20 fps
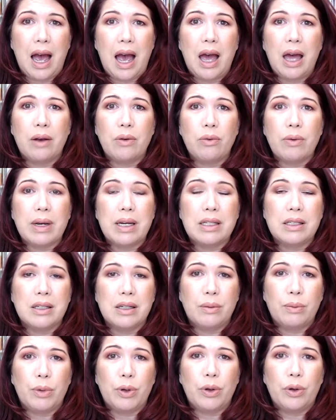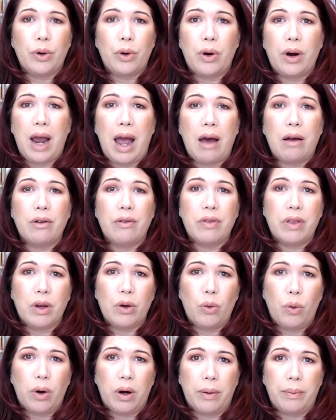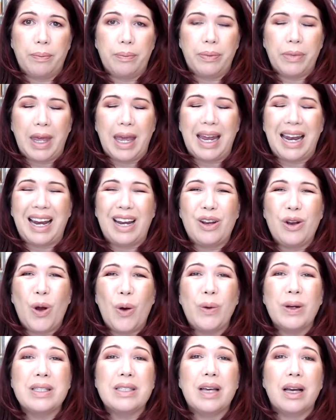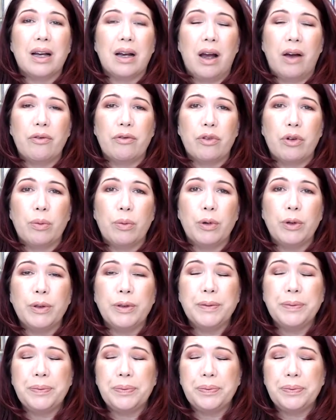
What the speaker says: unreasonable or out of the norm. And I know it's uncomfortable,